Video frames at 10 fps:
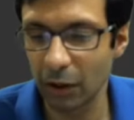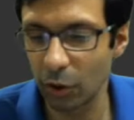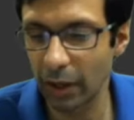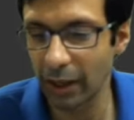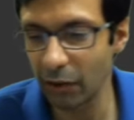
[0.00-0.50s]

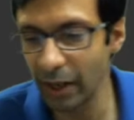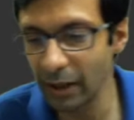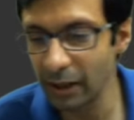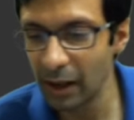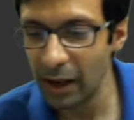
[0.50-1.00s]
Okay,
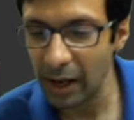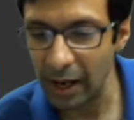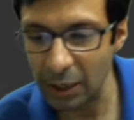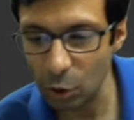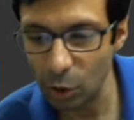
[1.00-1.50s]
great.
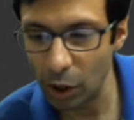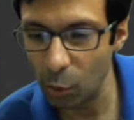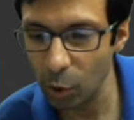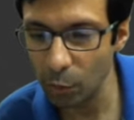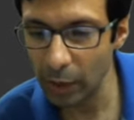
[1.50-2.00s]
And so now
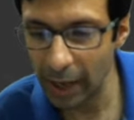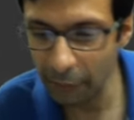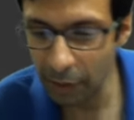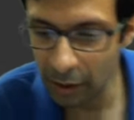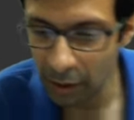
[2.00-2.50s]
what do we
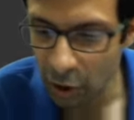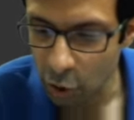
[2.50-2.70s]
have here?